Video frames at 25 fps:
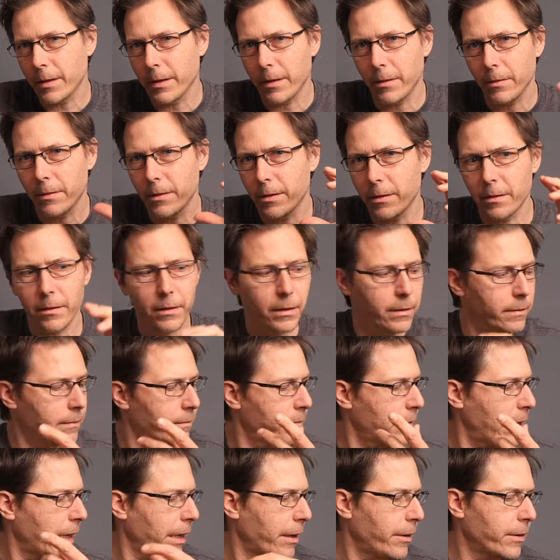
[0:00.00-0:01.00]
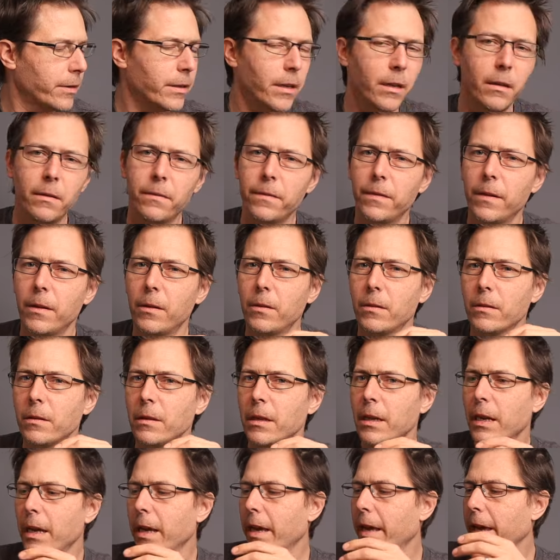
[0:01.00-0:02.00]
You know, just take your cell phone
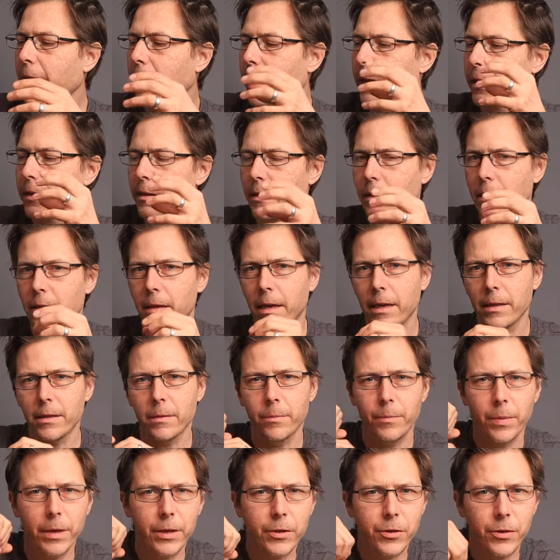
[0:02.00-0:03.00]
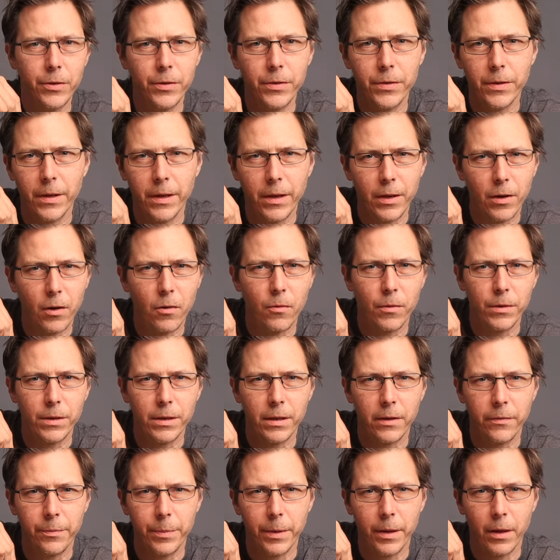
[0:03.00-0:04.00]
and take some pictures so that you know where
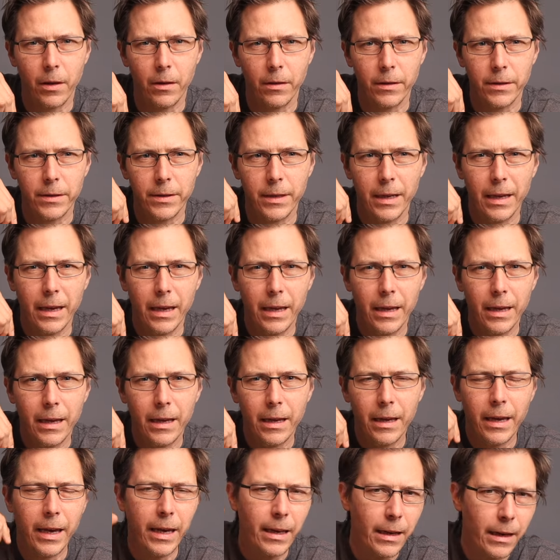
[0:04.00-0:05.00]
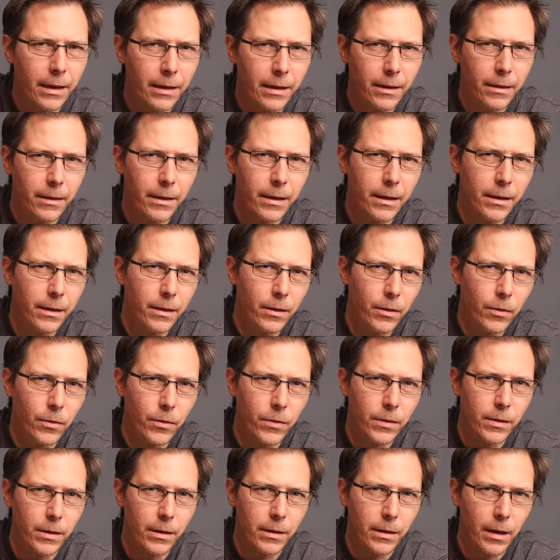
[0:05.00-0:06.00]
stuff belongs. And ideally
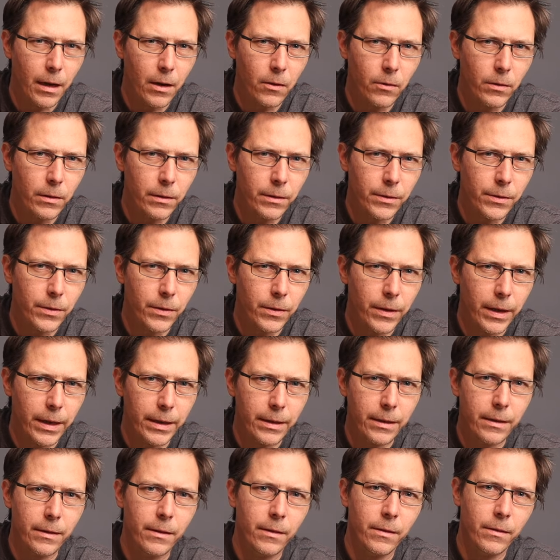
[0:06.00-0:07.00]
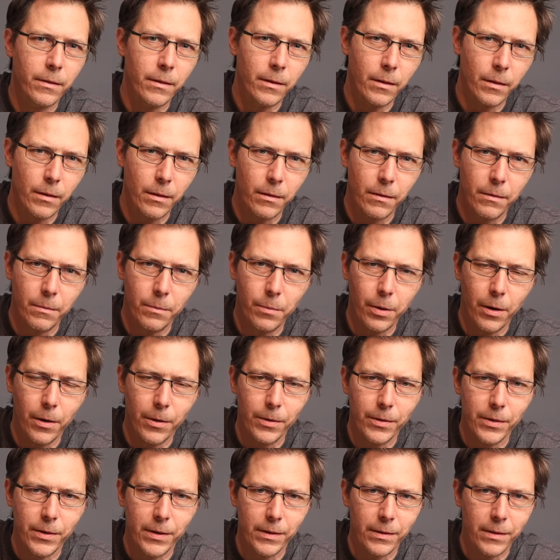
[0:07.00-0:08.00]
use a towel so that the
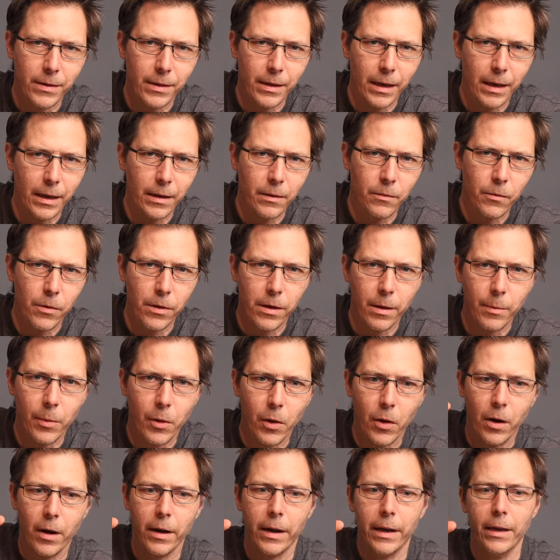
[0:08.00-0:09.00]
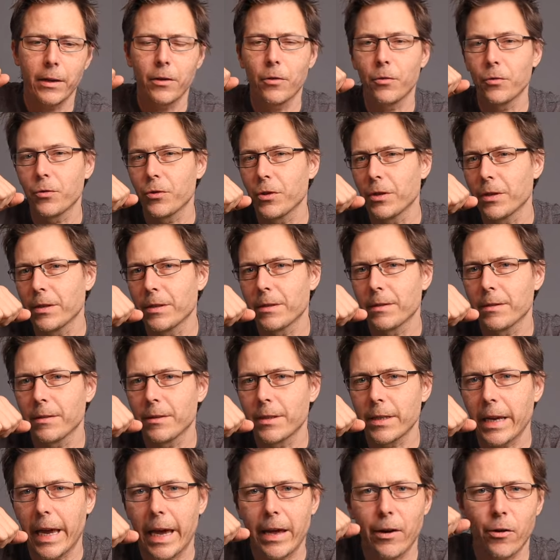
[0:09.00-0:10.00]
parts stay where they belong and don't just
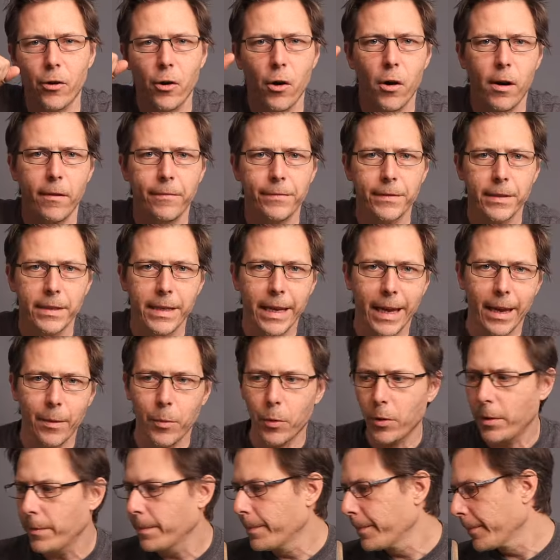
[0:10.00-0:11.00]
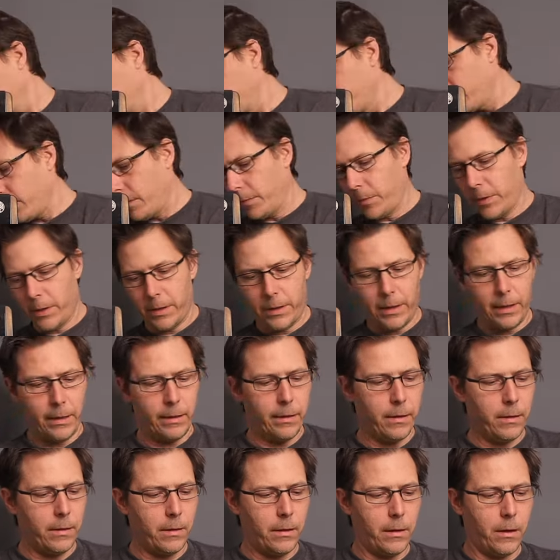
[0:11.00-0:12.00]
scatter off the table. So I'm gonna take
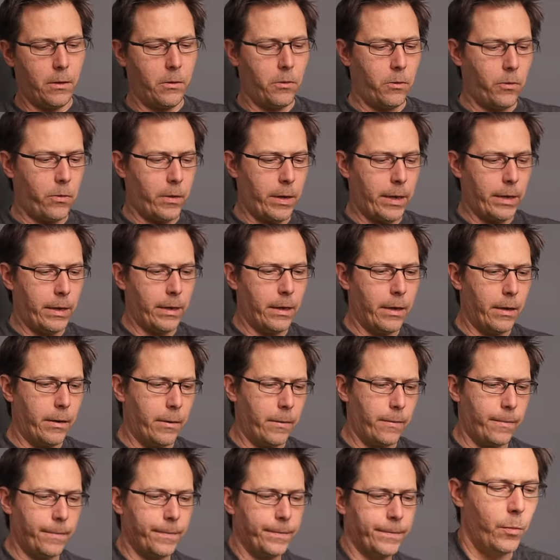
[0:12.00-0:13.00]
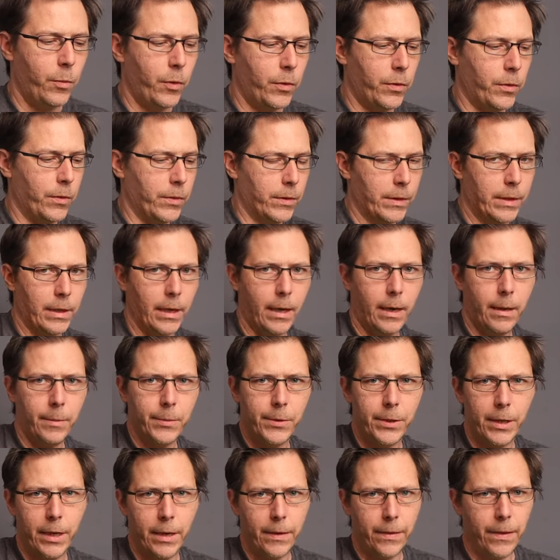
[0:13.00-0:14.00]
this towel right here, put those
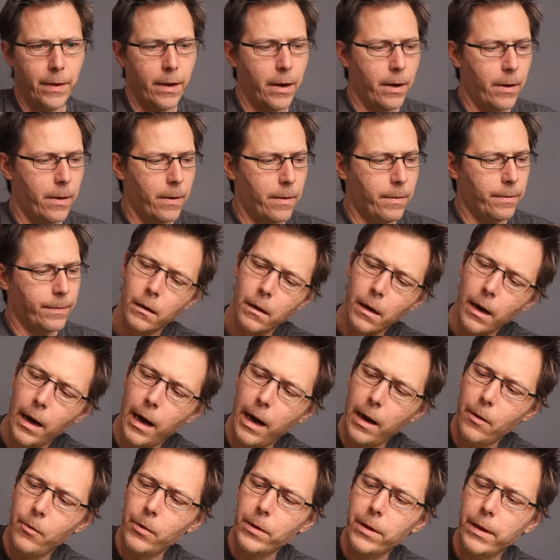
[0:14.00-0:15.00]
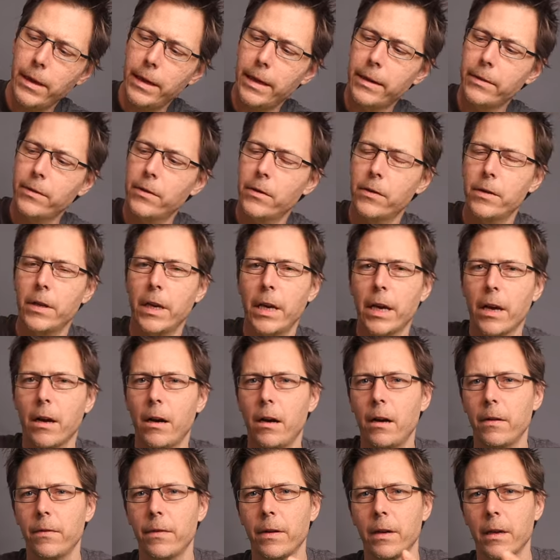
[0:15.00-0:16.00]
knobs on there. I would like to take
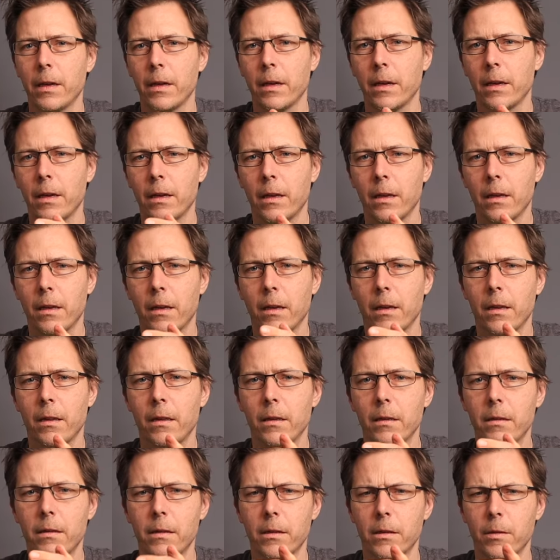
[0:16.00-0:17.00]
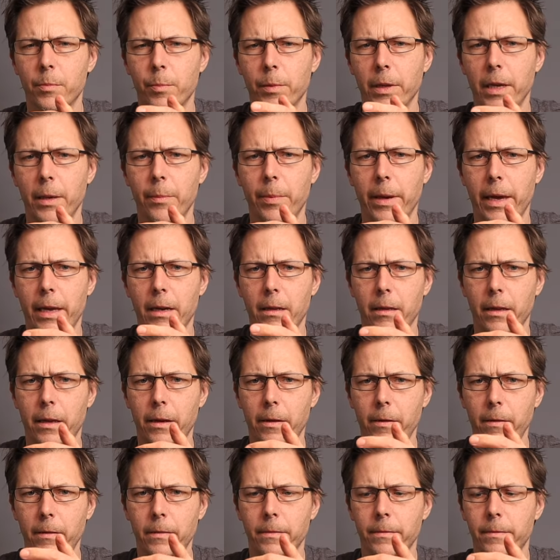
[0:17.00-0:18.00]
off this display panel
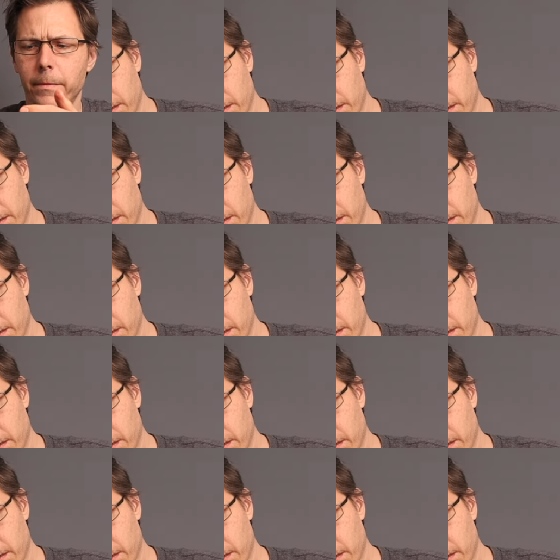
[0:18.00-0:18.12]
here.